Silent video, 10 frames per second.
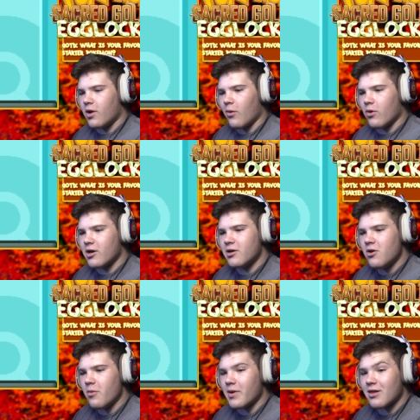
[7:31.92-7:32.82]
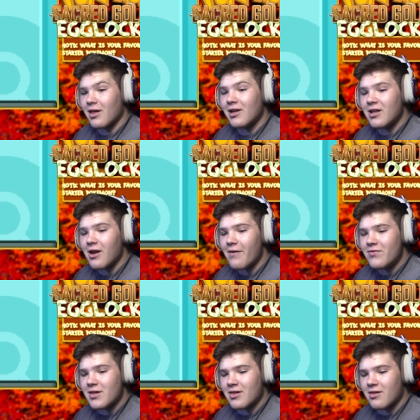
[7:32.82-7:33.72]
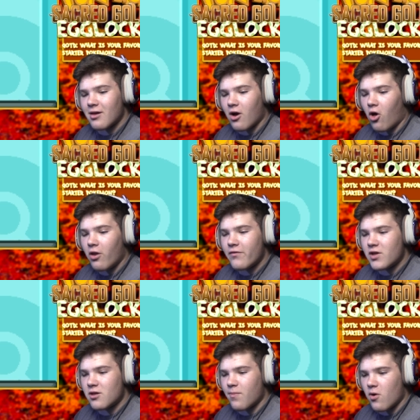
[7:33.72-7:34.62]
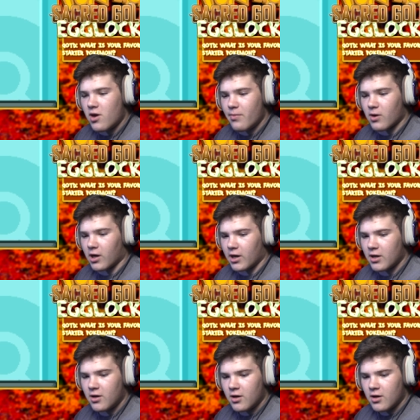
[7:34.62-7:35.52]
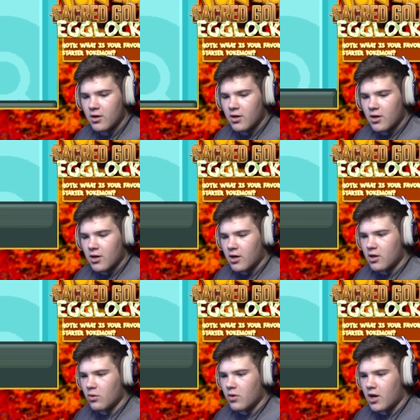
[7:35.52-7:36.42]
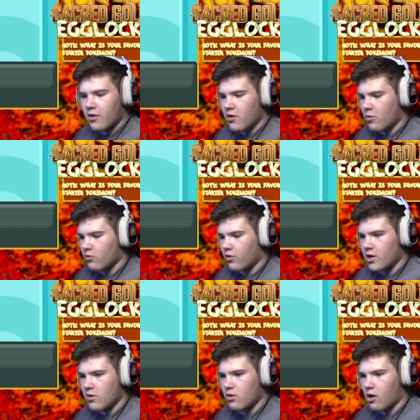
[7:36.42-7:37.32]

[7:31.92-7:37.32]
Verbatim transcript: what I want to do because I love this all of these Pokemon. You know what? I think we'll try to use